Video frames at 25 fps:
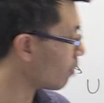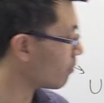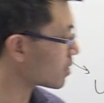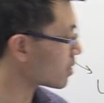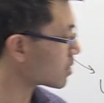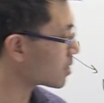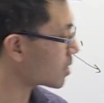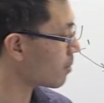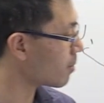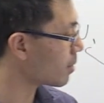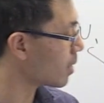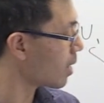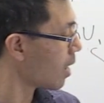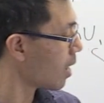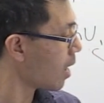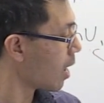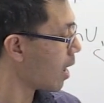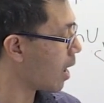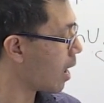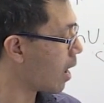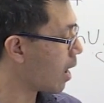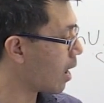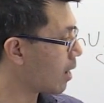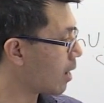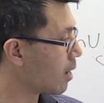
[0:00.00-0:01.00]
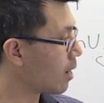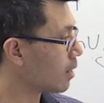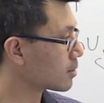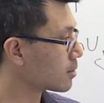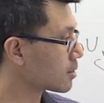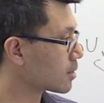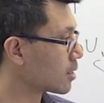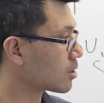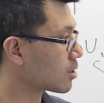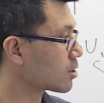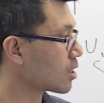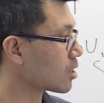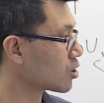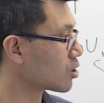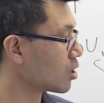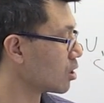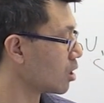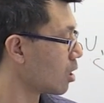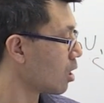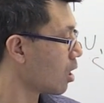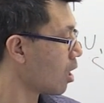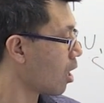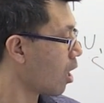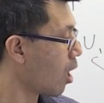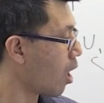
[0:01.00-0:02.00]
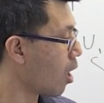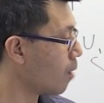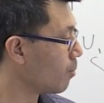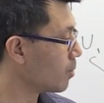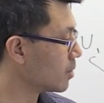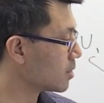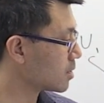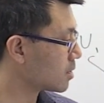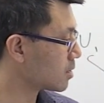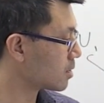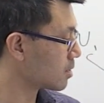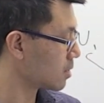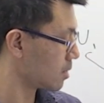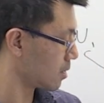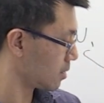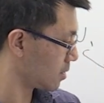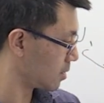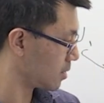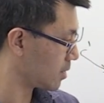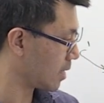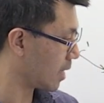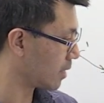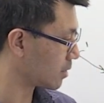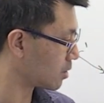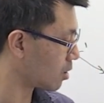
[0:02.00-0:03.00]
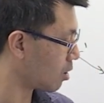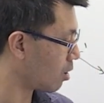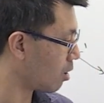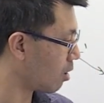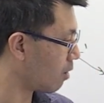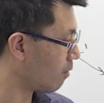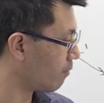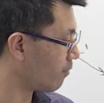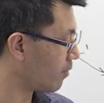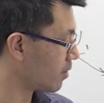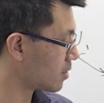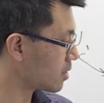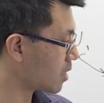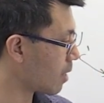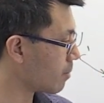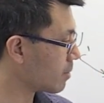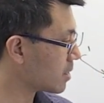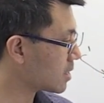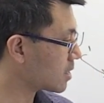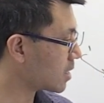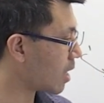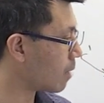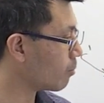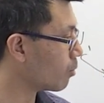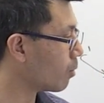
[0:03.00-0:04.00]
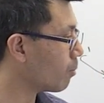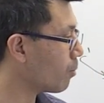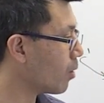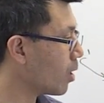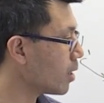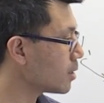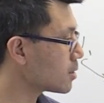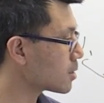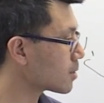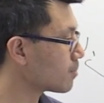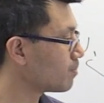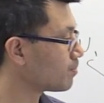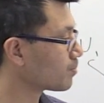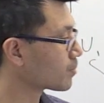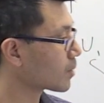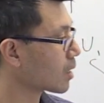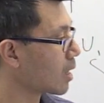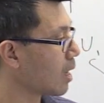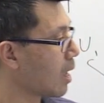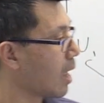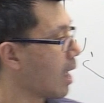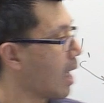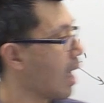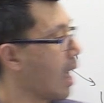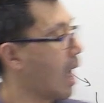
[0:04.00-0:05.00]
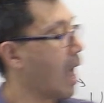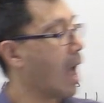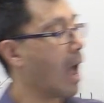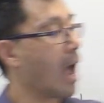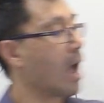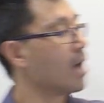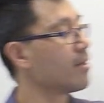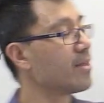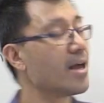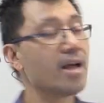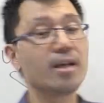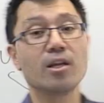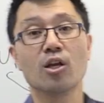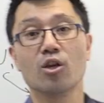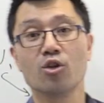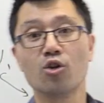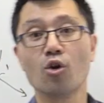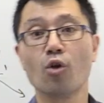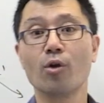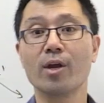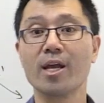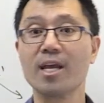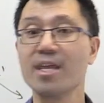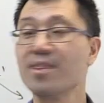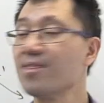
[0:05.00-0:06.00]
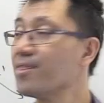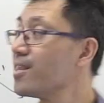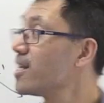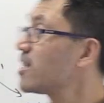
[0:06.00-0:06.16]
of a set, such an open set of semi-stable points. And then you're in